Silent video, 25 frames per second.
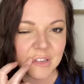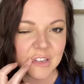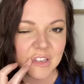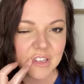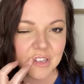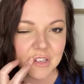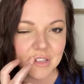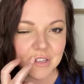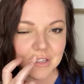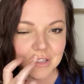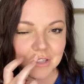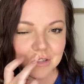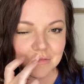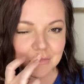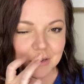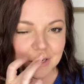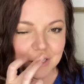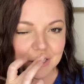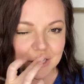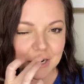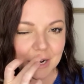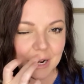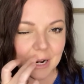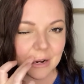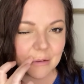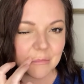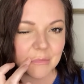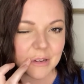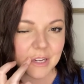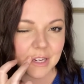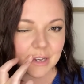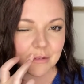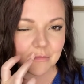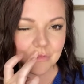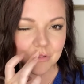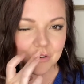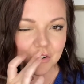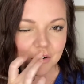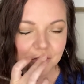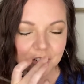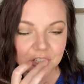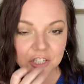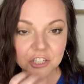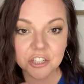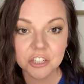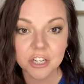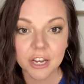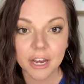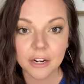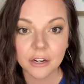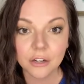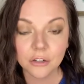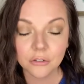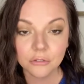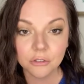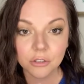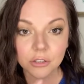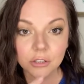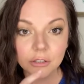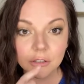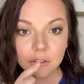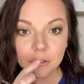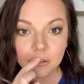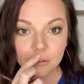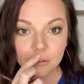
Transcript: smudge it out, make it more of a shadow look.